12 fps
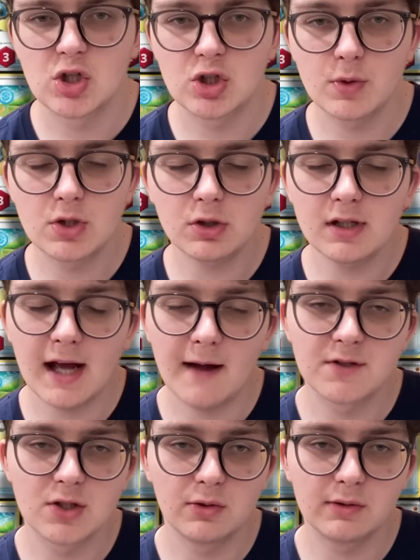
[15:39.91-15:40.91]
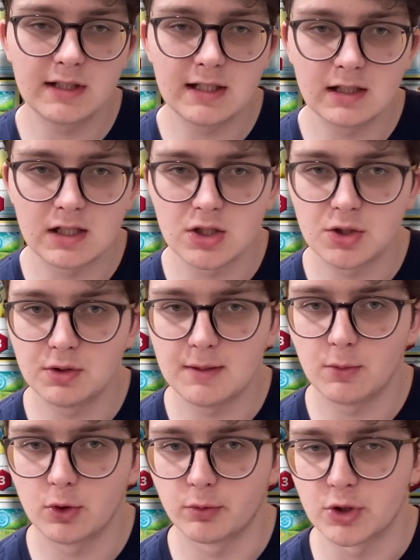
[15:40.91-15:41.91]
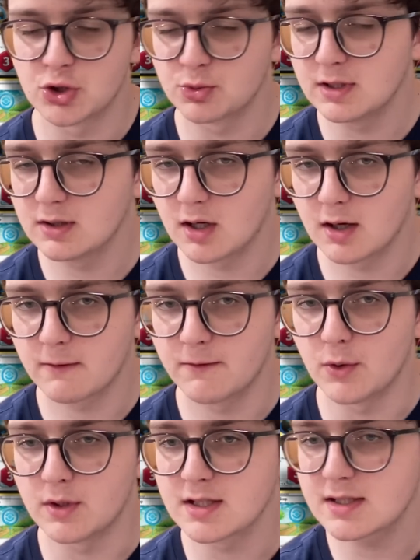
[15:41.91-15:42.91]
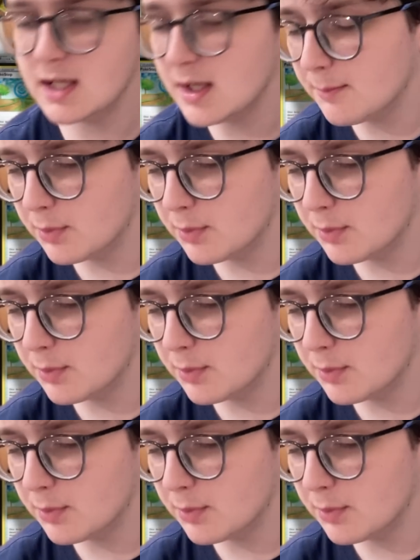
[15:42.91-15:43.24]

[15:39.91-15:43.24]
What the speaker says: So we sort of have to lean into a more retreat lock focused game